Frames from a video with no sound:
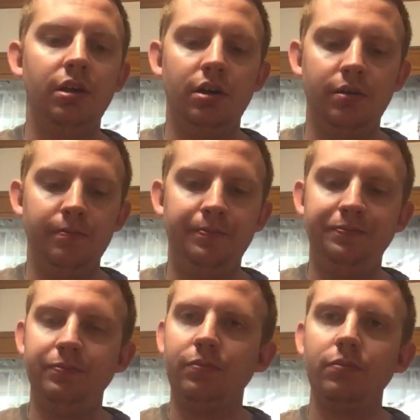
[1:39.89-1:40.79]

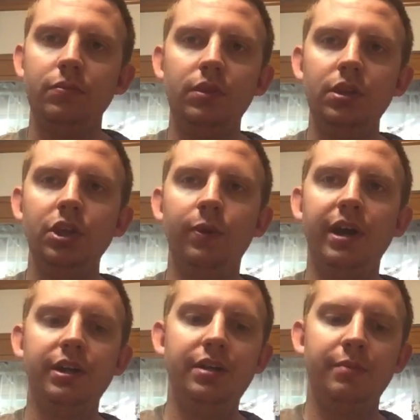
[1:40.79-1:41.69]

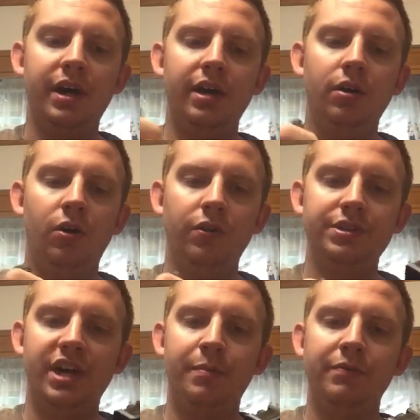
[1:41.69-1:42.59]
I clean mine all the
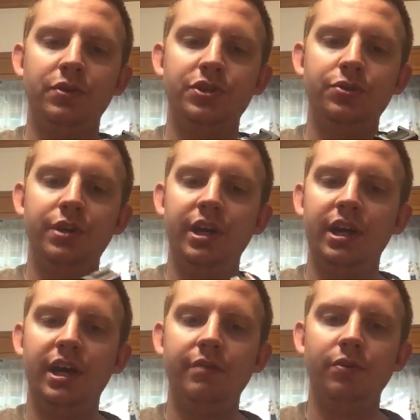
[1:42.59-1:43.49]
time after shooting it,
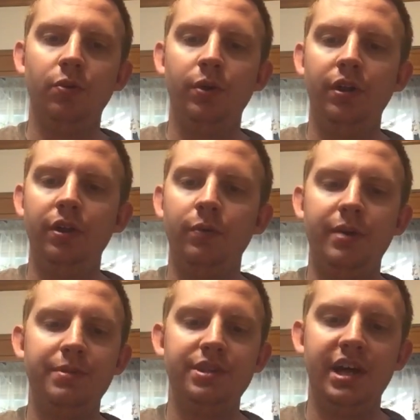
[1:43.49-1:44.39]
and I even oil it and
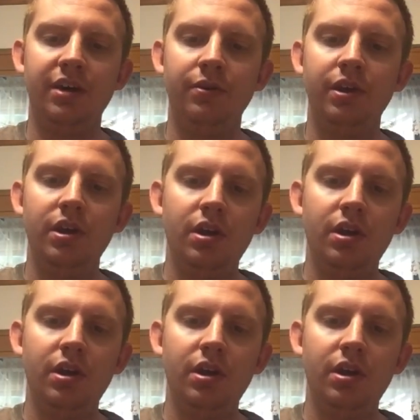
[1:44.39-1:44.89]
wipe it down